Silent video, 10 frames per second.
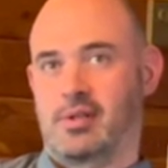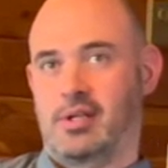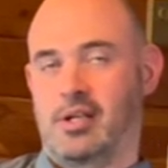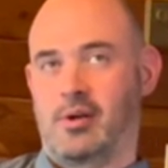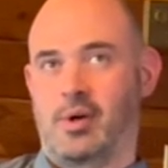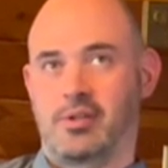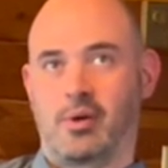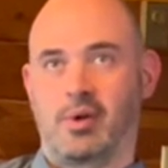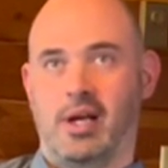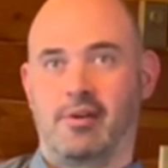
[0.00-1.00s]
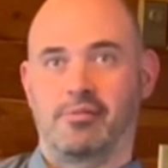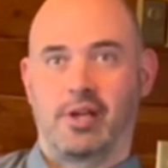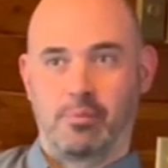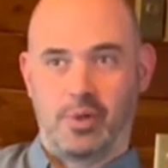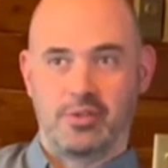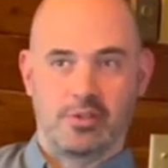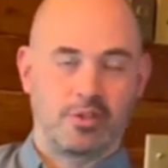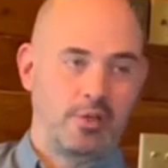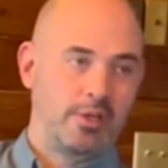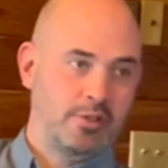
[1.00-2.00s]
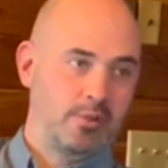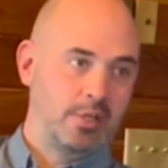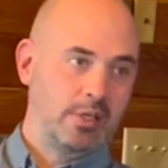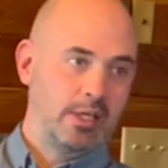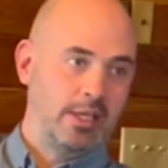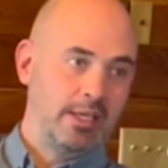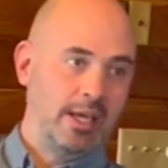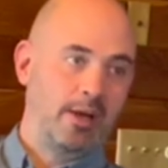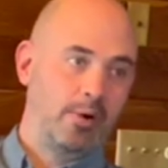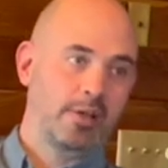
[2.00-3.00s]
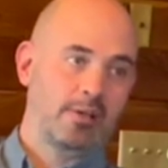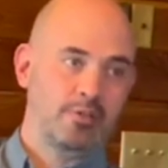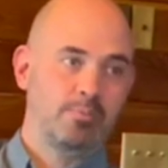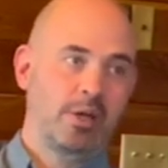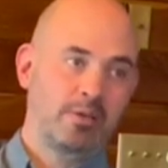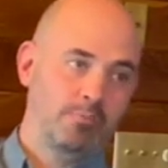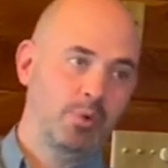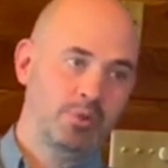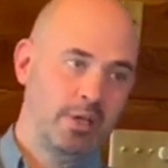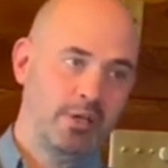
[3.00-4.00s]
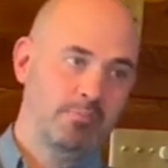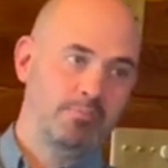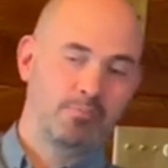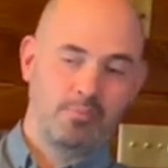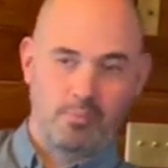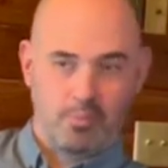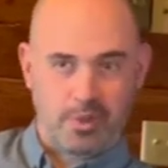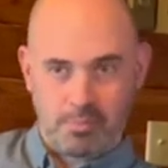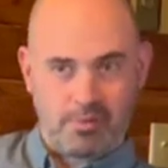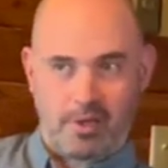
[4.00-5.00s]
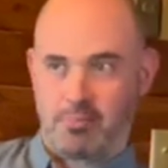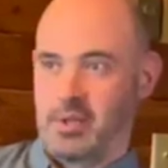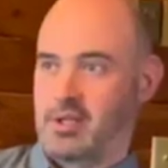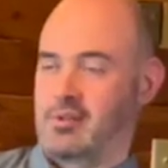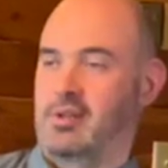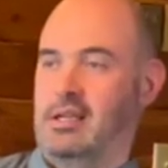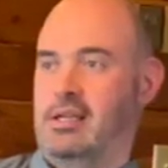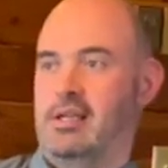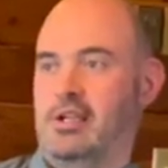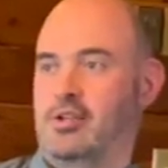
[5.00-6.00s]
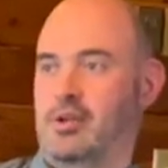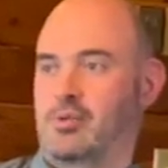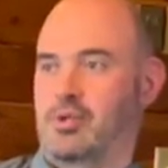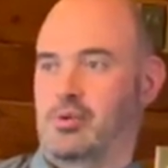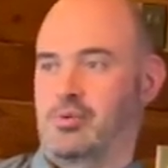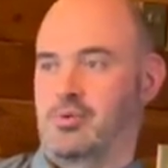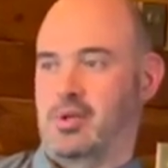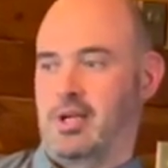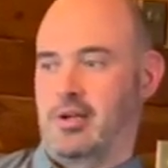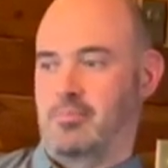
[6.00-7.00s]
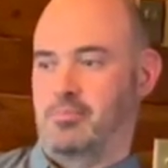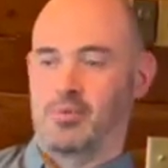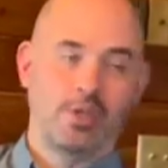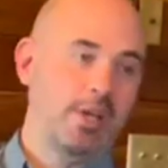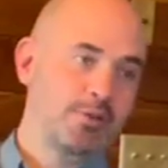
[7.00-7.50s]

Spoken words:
I don't have that pressure to try and do it. Now I can spend more time with my family and doing stuff. So it's